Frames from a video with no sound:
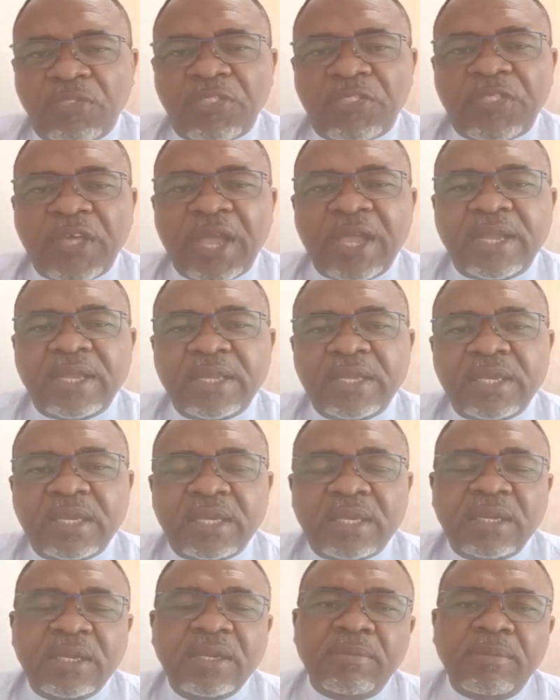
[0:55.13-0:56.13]

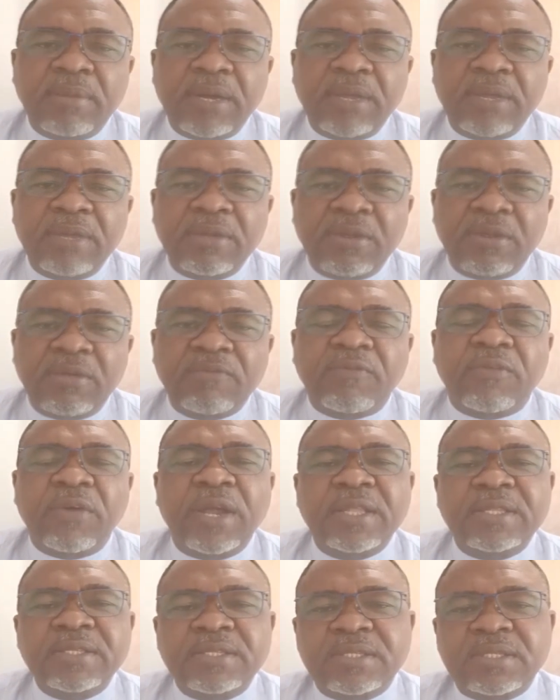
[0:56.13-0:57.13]
thank my
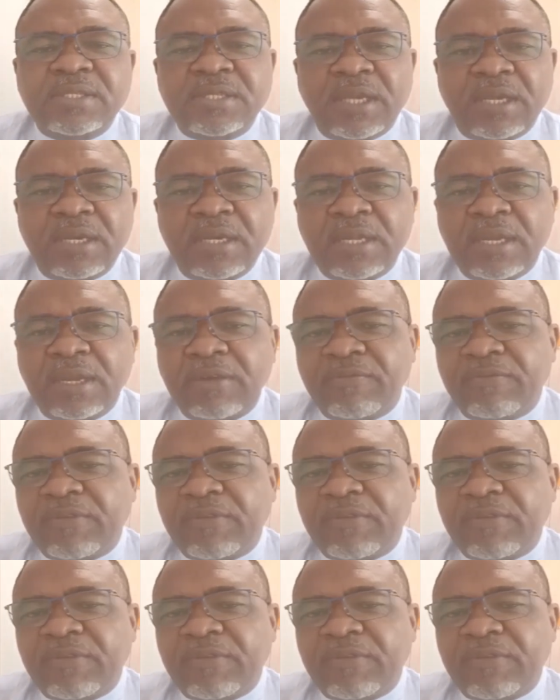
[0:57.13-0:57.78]
friends and